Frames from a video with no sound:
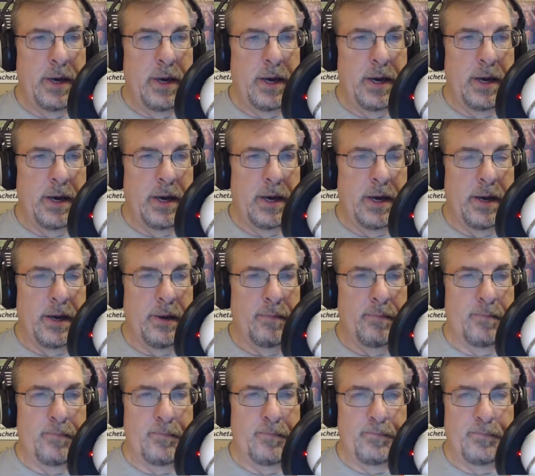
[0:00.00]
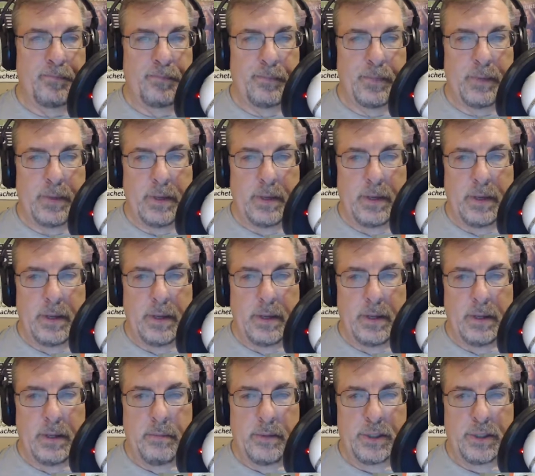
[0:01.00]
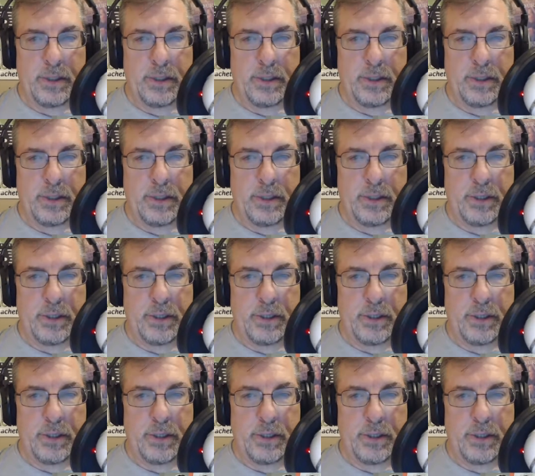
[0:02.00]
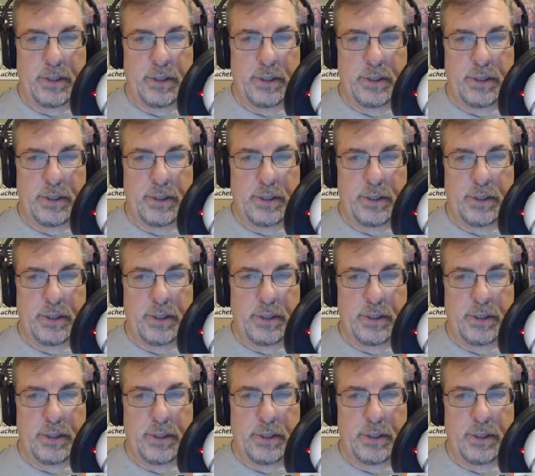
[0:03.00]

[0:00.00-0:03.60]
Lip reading: Let me switch my screen and we